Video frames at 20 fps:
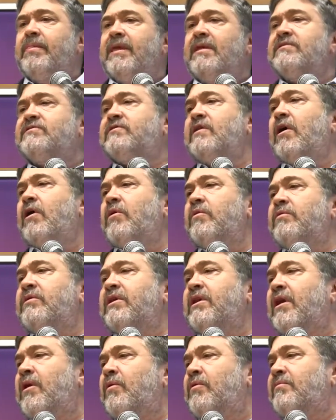And so,
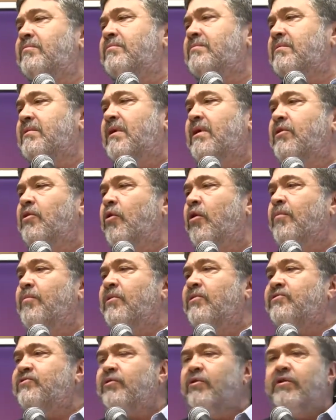you know, a
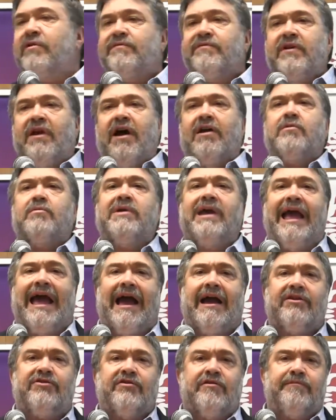normal sort of gut
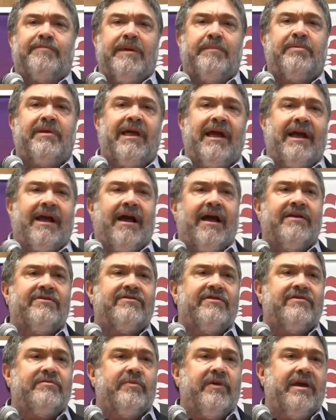reaction, people like
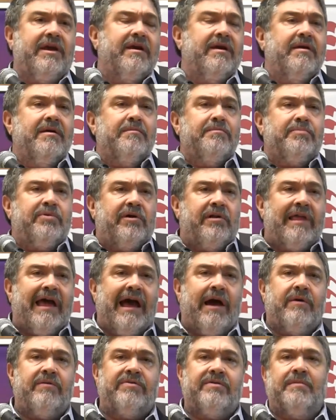us, is we pull
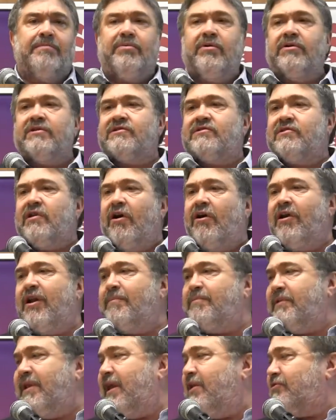out the book
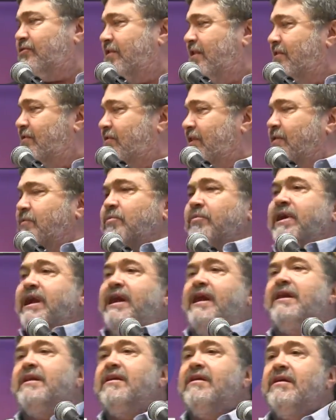Startup Nation and say,
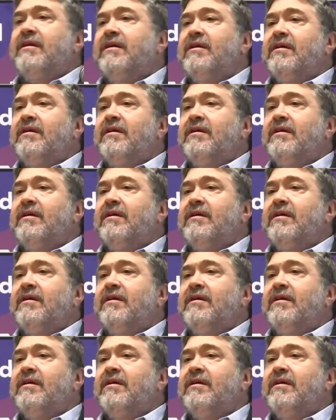read.